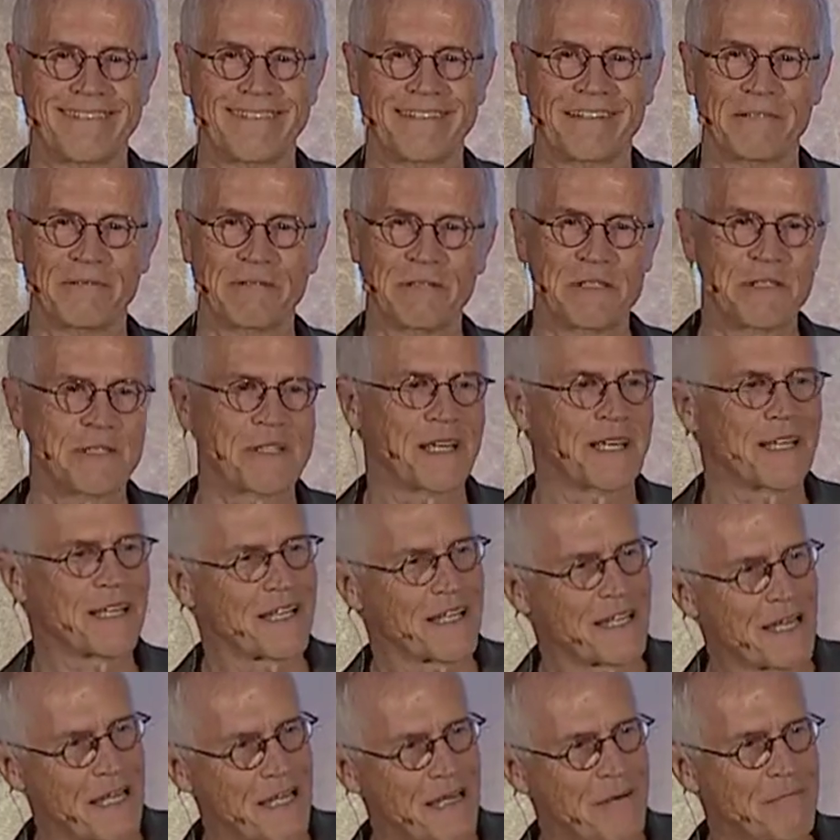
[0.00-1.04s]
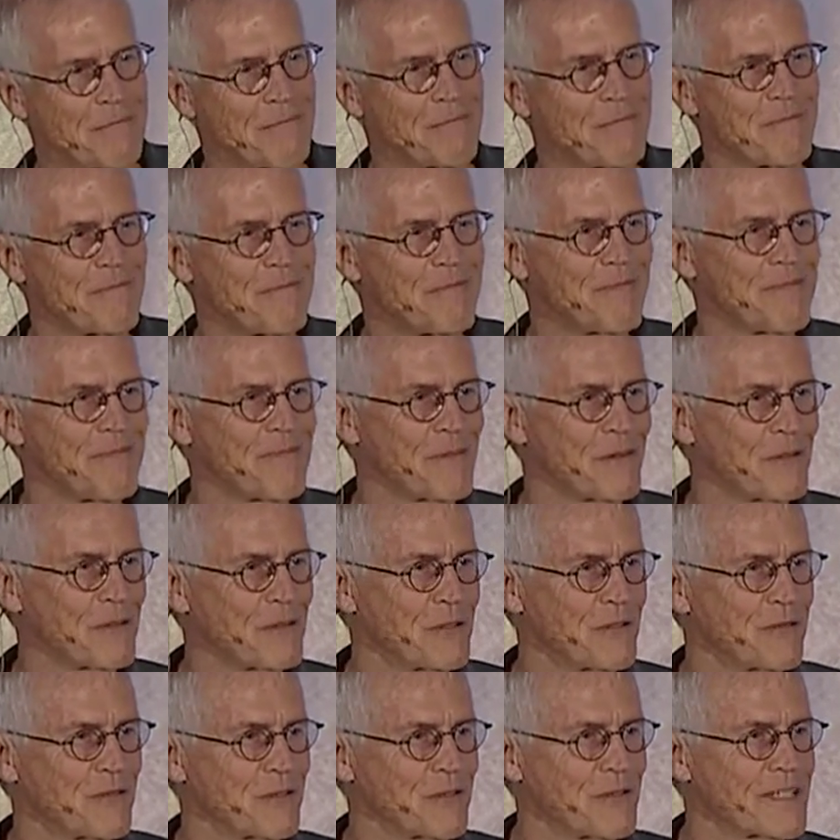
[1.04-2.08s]
In other words, game
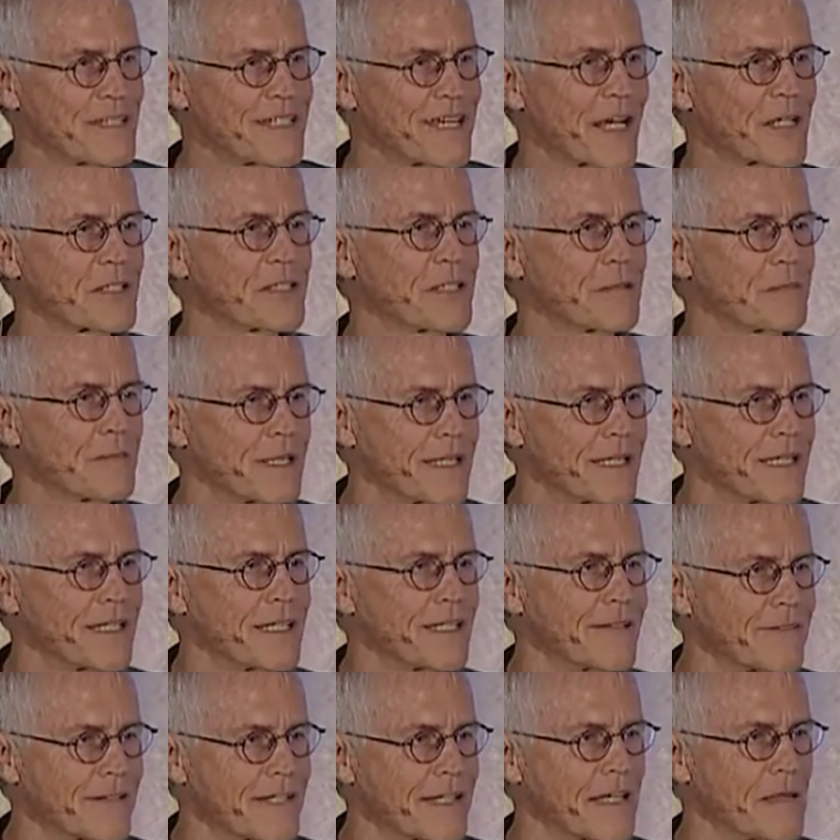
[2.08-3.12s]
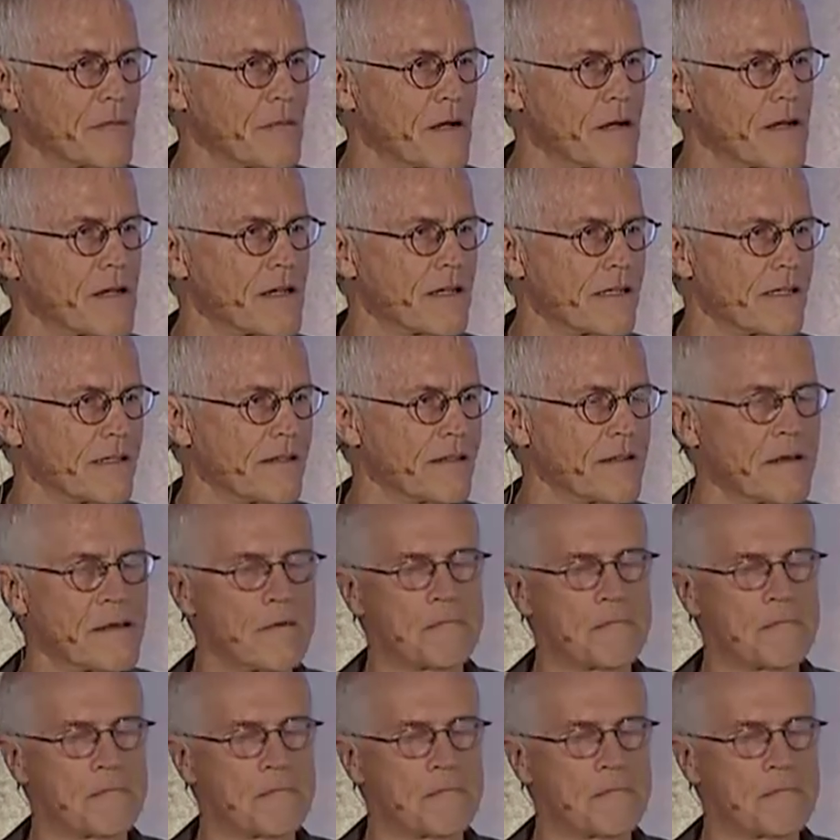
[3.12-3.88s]
over is actually the beginning of game on.